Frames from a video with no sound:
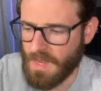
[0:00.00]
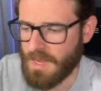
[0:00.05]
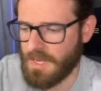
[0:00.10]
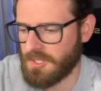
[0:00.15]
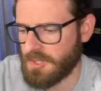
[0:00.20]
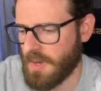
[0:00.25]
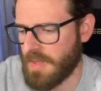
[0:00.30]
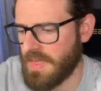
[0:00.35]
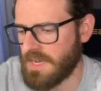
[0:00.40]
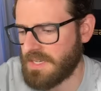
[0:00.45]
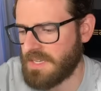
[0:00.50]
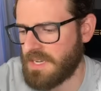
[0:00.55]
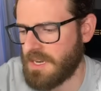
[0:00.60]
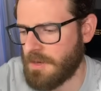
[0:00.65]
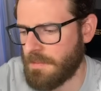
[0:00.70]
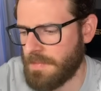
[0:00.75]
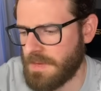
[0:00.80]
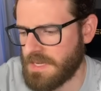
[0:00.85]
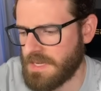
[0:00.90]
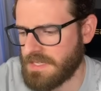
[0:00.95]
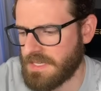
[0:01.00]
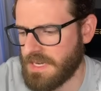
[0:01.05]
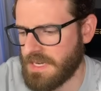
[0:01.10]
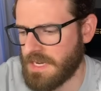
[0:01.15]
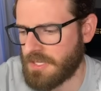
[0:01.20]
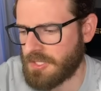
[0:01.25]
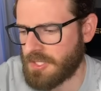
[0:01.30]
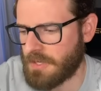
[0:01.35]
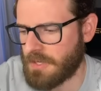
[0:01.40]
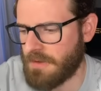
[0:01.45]
And so I think
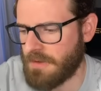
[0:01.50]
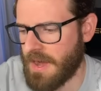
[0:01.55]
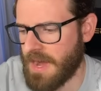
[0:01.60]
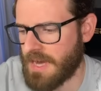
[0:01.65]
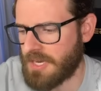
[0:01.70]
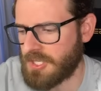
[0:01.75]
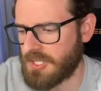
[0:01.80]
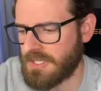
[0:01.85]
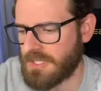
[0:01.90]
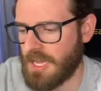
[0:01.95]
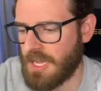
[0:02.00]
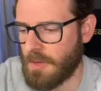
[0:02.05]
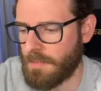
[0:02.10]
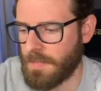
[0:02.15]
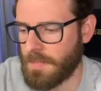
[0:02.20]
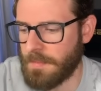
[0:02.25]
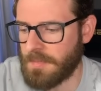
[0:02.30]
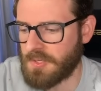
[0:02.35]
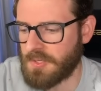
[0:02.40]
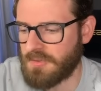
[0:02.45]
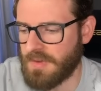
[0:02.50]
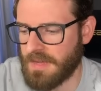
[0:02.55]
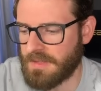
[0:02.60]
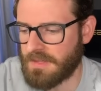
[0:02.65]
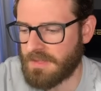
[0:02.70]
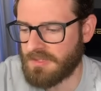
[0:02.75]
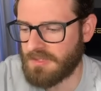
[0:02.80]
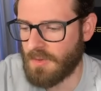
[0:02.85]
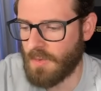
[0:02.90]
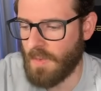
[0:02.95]
TRPC and server actions help abstract
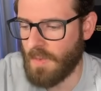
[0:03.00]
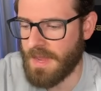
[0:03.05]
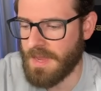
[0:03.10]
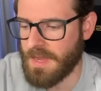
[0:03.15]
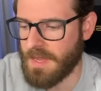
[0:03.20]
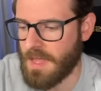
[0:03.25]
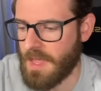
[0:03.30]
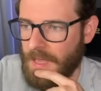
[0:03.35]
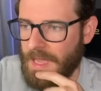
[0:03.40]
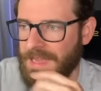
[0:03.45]
this away.